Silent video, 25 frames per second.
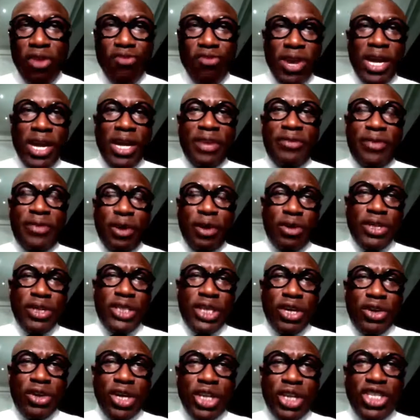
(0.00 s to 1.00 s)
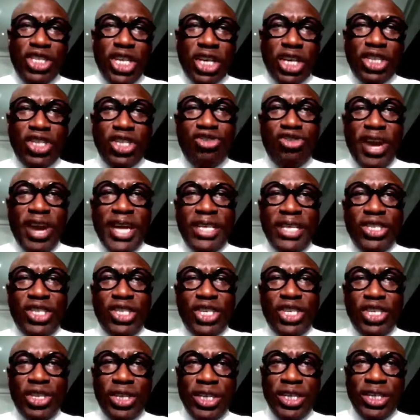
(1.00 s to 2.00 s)
really focusing on a just
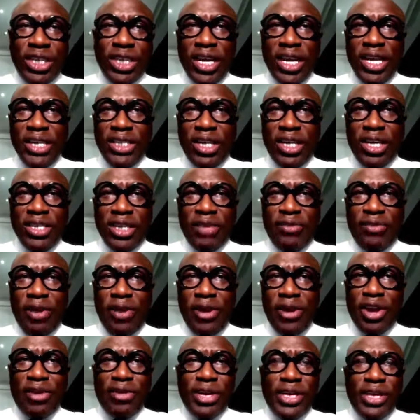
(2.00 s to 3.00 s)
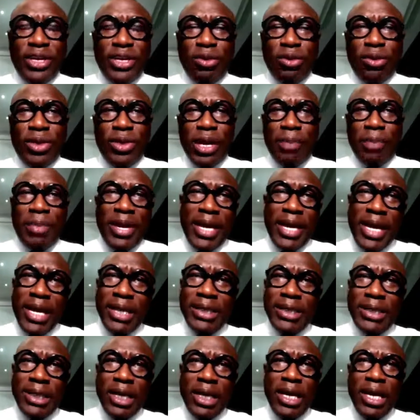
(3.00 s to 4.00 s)
transition is a very critical thing. But
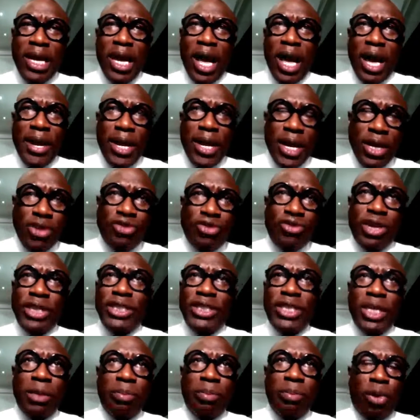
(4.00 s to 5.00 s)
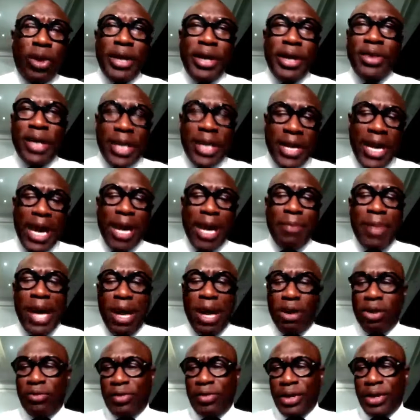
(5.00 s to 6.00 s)
here's an interesting point that came
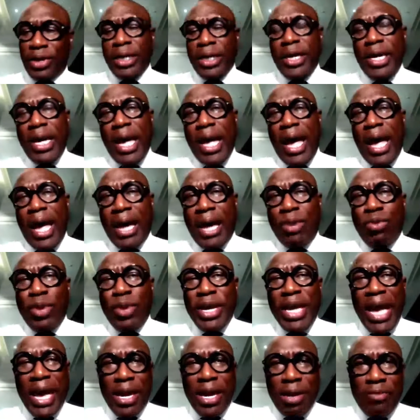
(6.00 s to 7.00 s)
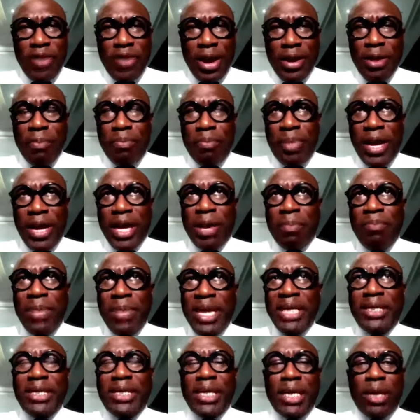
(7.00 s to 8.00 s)
out of it. And we had a very big
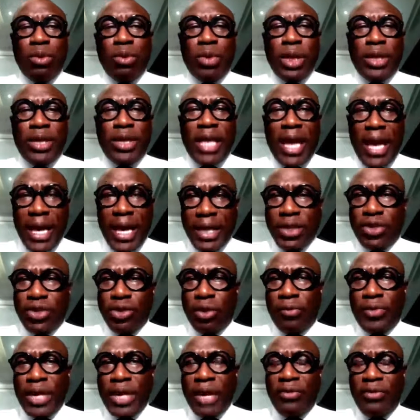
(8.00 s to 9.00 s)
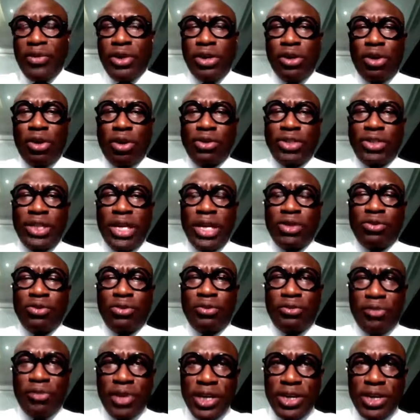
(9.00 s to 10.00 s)
meeting with the heads of the African Continental
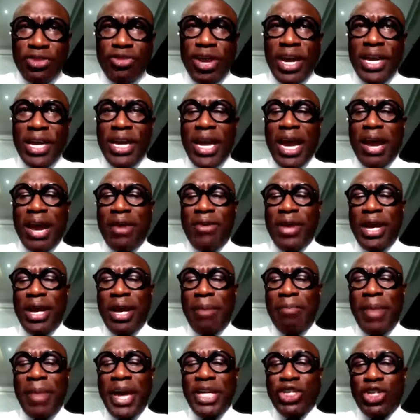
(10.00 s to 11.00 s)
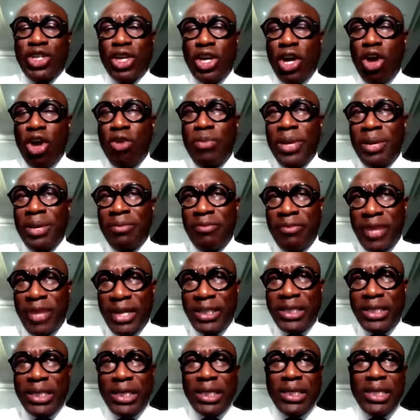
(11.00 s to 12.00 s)
Free Trade Area, major global
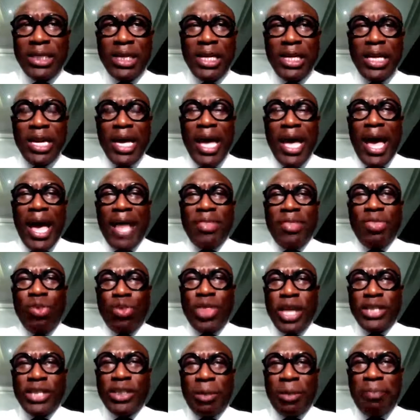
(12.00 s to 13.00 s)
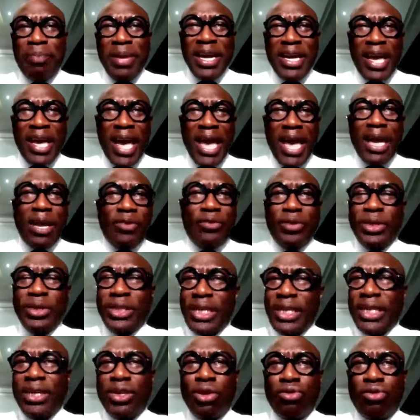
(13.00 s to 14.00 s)
investors. And there's a big
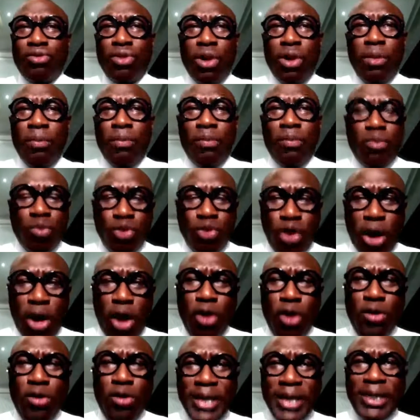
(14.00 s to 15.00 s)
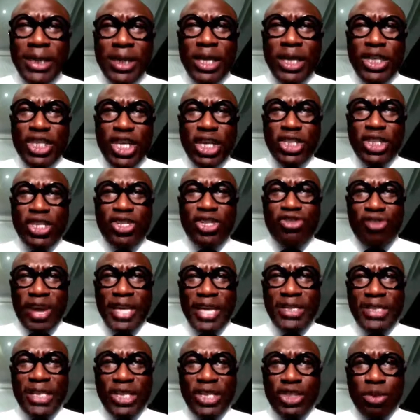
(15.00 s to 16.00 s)
elephant in the room. Not only is it the just
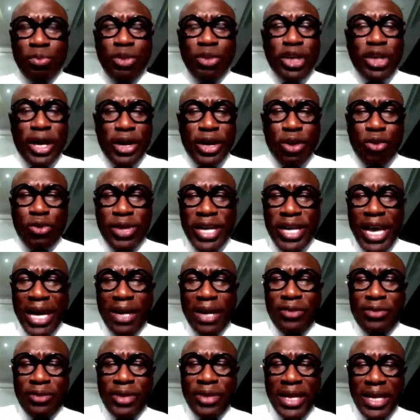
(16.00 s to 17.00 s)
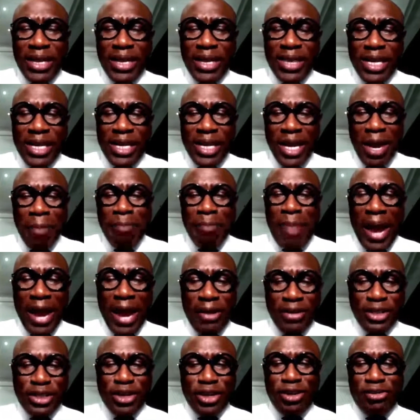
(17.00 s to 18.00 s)
transition, which I call the elephant in the
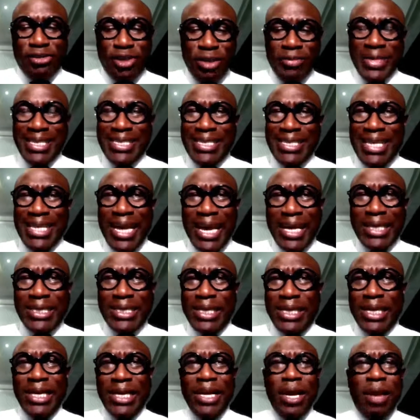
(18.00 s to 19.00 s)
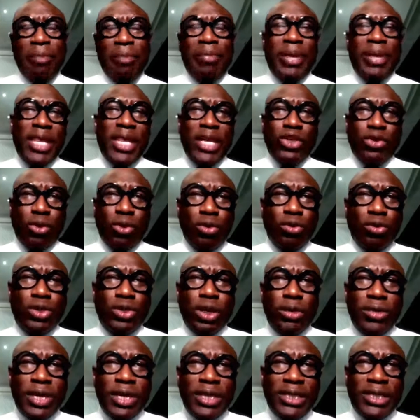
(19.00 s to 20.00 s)
Paris Agreement text, but there's
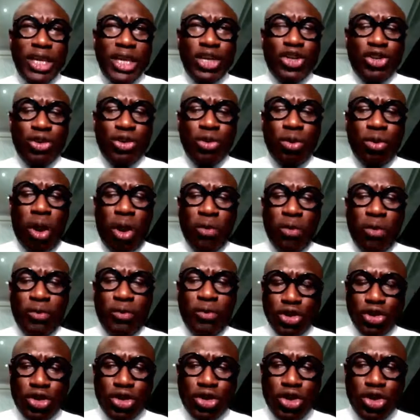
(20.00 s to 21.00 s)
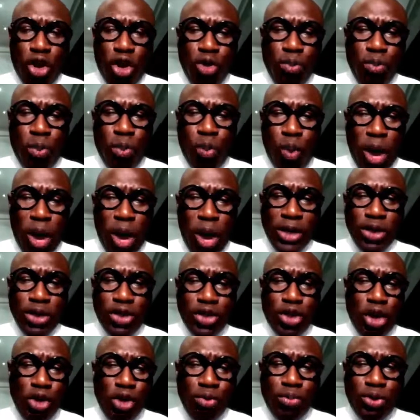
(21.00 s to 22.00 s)
also this issue of scope one,
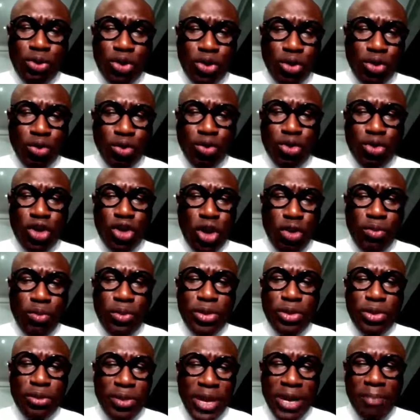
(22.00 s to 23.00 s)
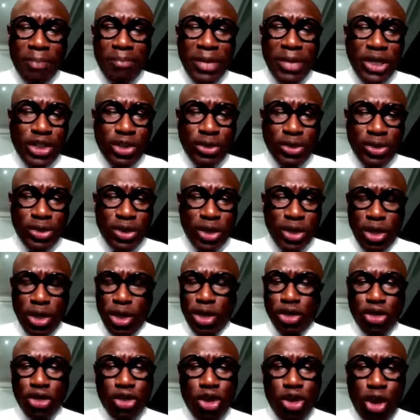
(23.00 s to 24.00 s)
scope two, scope three emissions.
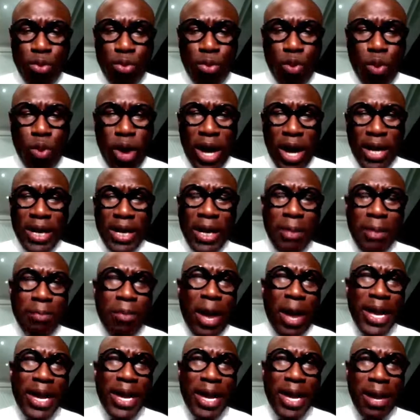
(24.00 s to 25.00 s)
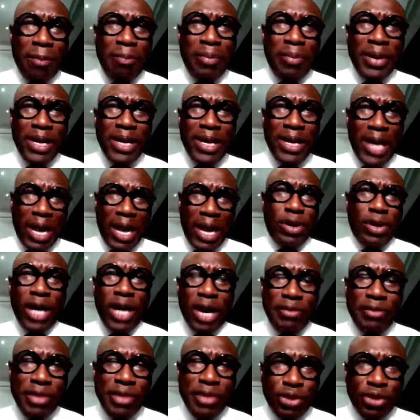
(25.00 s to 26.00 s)
Scope one in my company, how can
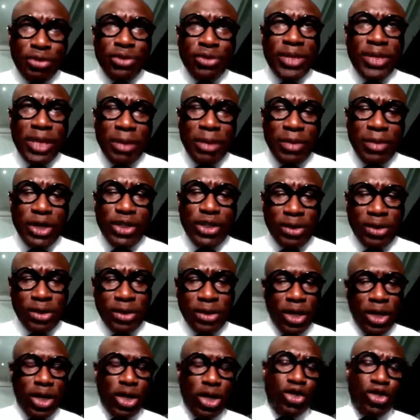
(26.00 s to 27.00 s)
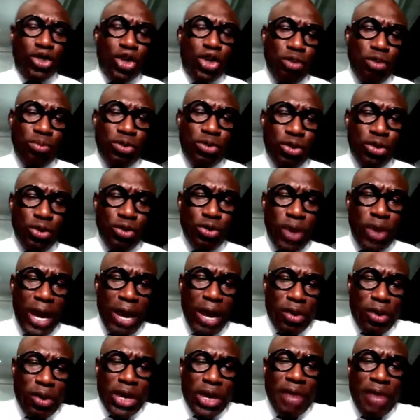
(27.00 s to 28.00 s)
I reduce the emissions? Scope two,
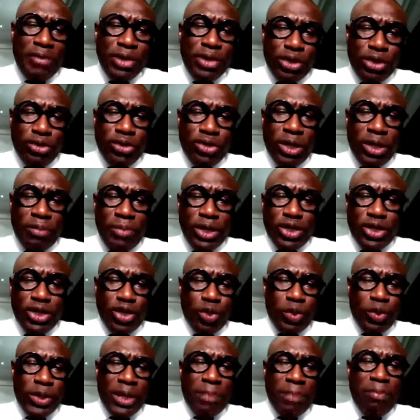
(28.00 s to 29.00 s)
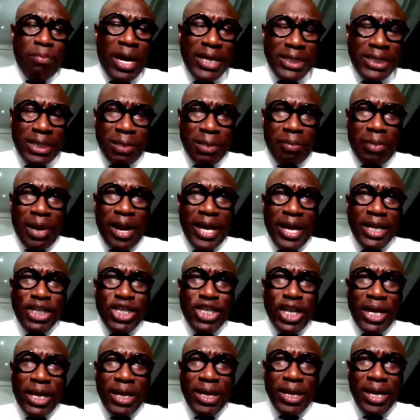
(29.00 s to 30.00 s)
how can I reduce the emissions within my supply
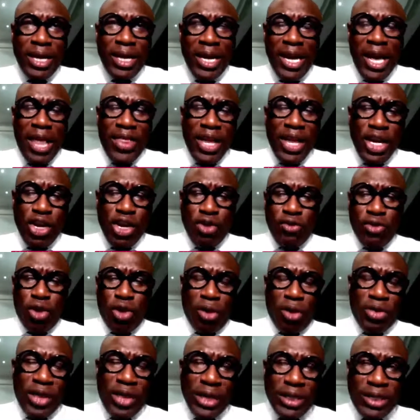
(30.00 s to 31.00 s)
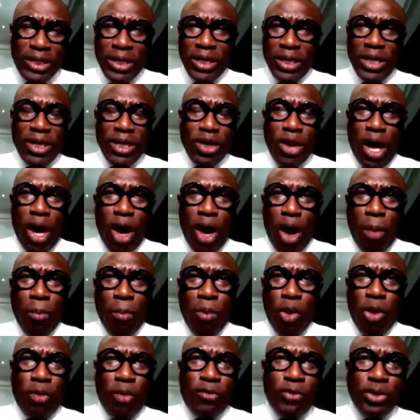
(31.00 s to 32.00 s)
chain? And then you've got this
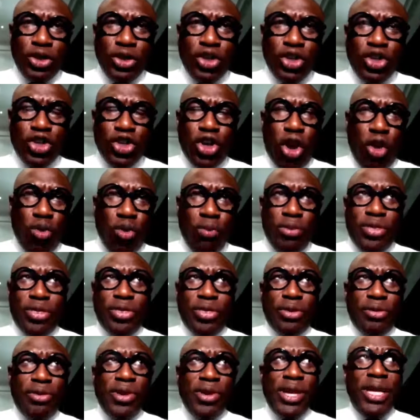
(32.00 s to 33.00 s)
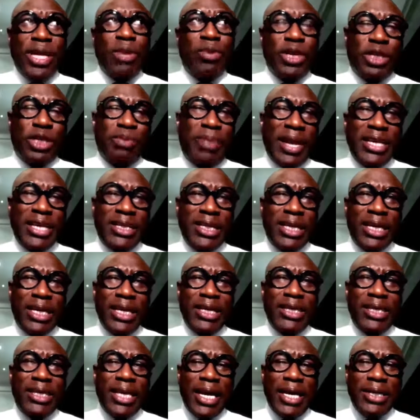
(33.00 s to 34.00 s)
amorphous scope three, which
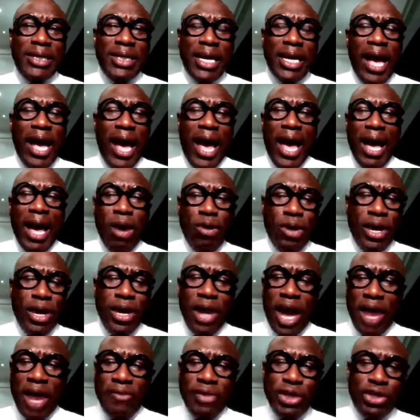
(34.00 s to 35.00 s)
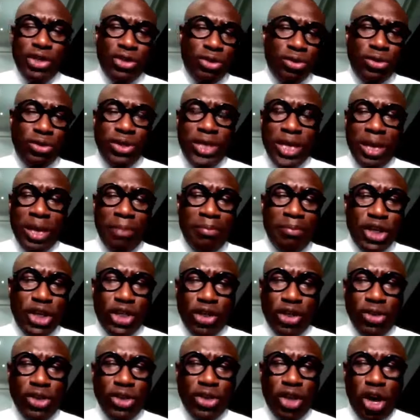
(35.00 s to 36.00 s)
basically says, how can I reduce the
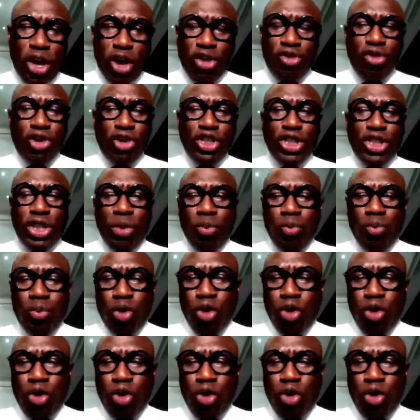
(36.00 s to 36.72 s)
emissions across the